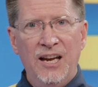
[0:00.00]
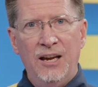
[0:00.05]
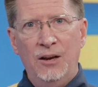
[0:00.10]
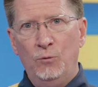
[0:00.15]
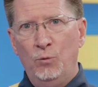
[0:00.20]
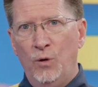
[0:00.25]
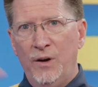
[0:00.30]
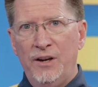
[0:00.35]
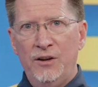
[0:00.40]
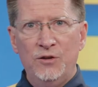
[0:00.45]

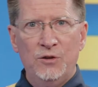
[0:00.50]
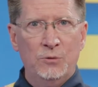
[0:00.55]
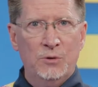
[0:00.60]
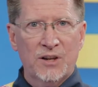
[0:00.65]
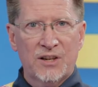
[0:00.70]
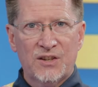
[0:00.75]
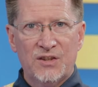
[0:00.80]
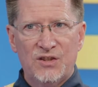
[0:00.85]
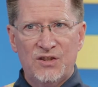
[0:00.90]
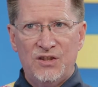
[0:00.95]
and went
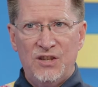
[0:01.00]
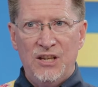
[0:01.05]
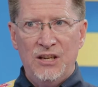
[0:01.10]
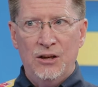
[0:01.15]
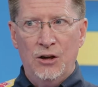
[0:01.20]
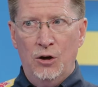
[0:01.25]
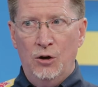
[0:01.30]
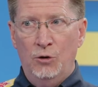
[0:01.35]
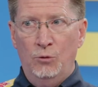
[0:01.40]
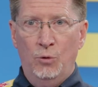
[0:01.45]
into a
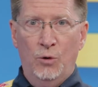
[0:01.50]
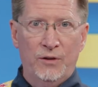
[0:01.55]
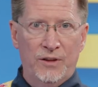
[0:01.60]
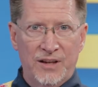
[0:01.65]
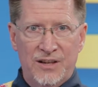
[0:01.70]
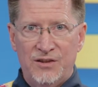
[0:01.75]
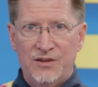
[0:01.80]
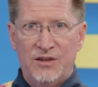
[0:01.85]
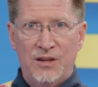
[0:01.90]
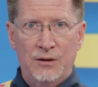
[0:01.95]
casino where
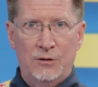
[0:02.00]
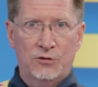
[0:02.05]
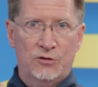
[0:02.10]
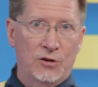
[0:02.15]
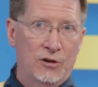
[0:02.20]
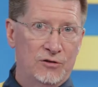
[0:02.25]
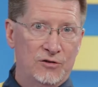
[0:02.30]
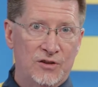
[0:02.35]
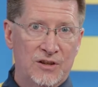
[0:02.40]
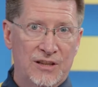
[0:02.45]
the casino
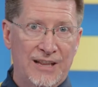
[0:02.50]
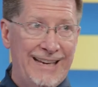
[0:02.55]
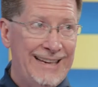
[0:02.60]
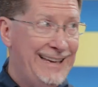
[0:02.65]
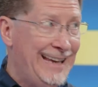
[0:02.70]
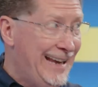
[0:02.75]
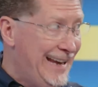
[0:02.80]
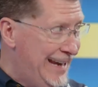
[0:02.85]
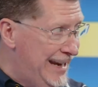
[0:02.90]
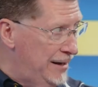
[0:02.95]
charged you
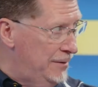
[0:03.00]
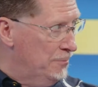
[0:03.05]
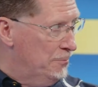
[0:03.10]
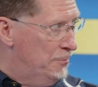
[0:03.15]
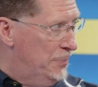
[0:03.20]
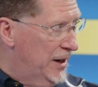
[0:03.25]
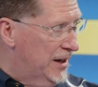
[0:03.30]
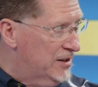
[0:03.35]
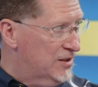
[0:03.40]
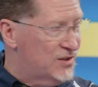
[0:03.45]
like
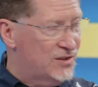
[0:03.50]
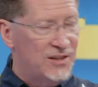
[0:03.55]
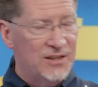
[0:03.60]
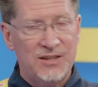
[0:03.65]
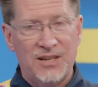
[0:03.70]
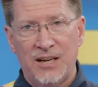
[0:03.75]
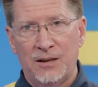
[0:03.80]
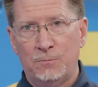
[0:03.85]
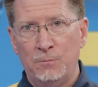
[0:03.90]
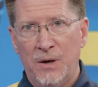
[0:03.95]
$8
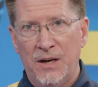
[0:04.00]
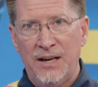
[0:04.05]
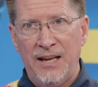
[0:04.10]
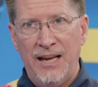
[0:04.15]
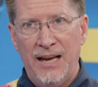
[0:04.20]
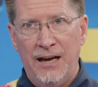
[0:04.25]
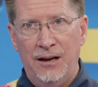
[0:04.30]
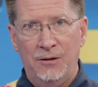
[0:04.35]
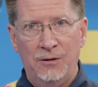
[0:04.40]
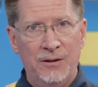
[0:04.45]
to take
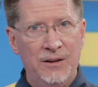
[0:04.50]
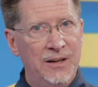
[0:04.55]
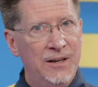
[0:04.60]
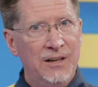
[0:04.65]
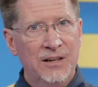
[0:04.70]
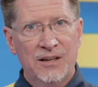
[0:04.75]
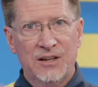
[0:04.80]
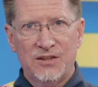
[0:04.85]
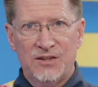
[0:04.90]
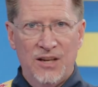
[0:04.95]
money out
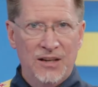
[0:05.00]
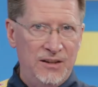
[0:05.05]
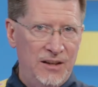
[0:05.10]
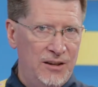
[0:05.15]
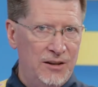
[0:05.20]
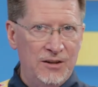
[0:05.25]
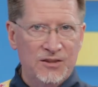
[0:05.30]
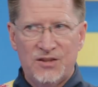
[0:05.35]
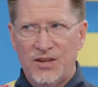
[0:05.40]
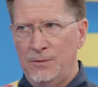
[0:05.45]
because I
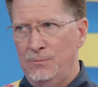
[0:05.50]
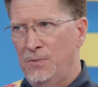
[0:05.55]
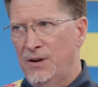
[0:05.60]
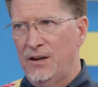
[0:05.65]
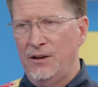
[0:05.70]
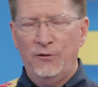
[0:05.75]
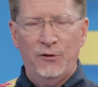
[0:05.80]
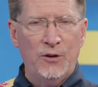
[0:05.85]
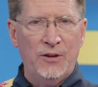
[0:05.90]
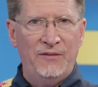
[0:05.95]
needed, say,
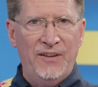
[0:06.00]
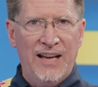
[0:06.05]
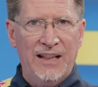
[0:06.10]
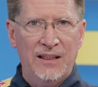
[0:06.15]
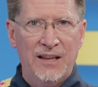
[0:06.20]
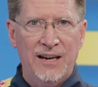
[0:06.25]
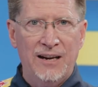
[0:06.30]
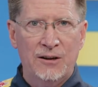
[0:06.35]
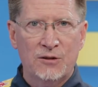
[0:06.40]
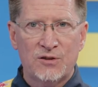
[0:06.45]
money for the
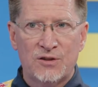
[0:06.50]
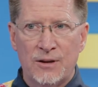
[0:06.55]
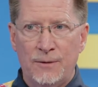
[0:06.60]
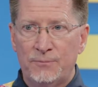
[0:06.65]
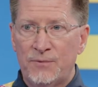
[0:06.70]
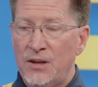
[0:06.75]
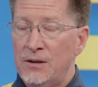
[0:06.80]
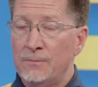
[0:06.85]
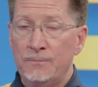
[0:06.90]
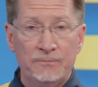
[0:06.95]
valet or
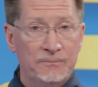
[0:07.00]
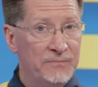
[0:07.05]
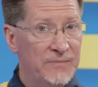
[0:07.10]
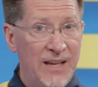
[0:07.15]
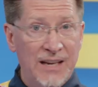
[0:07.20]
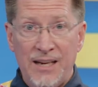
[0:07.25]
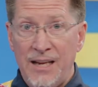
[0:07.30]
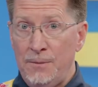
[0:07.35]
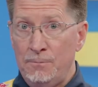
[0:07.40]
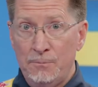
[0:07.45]
something,
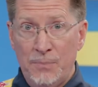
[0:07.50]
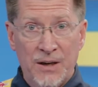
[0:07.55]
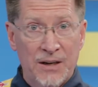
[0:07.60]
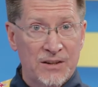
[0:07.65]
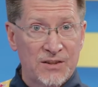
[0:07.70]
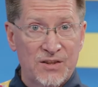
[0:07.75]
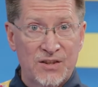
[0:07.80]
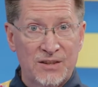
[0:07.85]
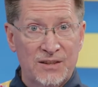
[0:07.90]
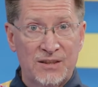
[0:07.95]
that
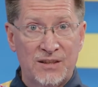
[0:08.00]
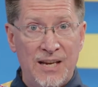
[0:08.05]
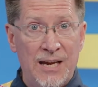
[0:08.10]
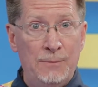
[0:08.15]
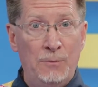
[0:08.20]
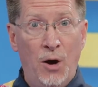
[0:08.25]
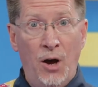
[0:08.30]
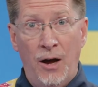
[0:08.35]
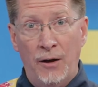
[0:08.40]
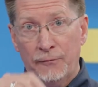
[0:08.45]
$8
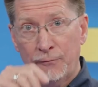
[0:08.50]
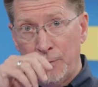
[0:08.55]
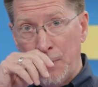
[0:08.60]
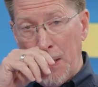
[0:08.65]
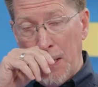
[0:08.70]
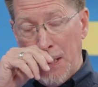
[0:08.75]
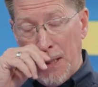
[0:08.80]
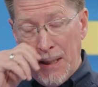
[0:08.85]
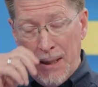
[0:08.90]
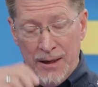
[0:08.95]
came off.
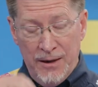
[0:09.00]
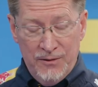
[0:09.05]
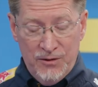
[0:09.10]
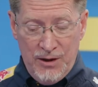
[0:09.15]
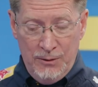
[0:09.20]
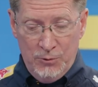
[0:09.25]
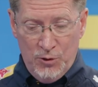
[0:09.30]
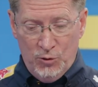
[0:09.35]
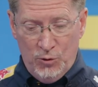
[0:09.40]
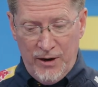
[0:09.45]
They
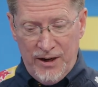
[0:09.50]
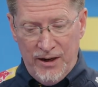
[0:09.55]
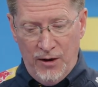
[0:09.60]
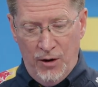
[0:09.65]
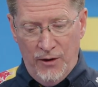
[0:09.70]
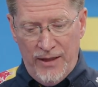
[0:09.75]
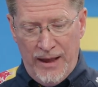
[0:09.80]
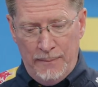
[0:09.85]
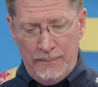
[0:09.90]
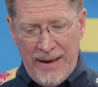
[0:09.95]
would credit
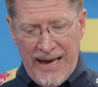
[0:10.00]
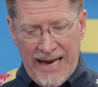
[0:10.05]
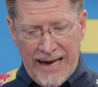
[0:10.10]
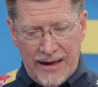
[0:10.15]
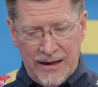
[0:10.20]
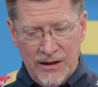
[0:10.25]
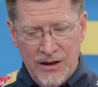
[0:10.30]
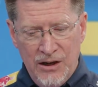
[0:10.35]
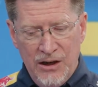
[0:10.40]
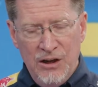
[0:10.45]
all that
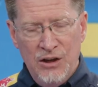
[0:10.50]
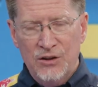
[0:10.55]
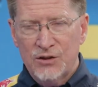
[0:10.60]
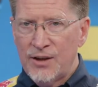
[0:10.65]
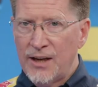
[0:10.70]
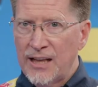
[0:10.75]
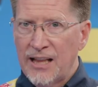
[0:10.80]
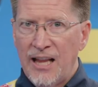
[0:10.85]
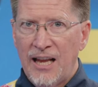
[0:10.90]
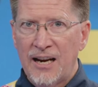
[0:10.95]
back.
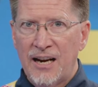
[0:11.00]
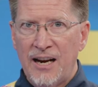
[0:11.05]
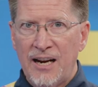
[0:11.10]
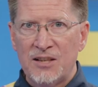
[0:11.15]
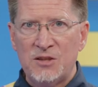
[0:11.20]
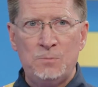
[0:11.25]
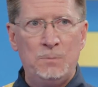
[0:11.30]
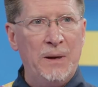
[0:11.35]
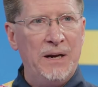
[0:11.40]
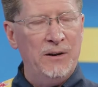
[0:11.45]
So they had a lot of
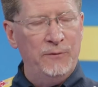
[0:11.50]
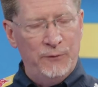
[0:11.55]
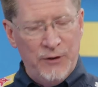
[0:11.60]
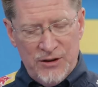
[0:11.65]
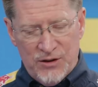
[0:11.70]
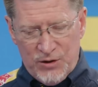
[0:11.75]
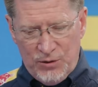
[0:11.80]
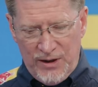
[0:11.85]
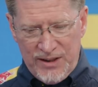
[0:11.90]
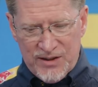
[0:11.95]
nice
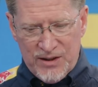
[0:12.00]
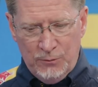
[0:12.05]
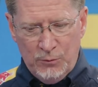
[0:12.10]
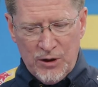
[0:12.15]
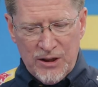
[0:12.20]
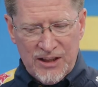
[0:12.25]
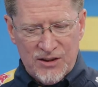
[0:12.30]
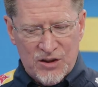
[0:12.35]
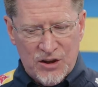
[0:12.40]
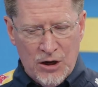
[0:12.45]
benefits, so I said,
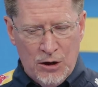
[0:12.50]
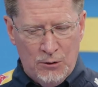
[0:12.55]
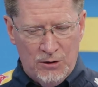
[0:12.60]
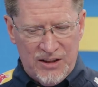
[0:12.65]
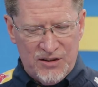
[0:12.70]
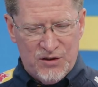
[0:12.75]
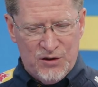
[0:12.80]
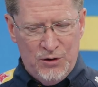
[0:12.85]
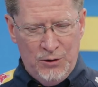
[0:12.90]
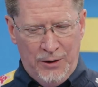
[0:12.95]
well, let's
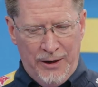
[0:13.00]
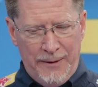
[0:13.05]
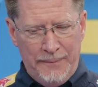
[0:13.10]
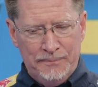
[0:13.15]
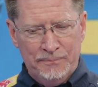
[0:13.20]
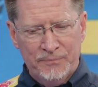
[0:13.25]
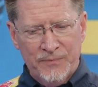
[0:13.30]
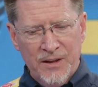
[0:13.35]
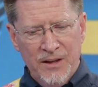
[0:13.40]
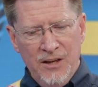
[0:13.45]
go. Let's do it.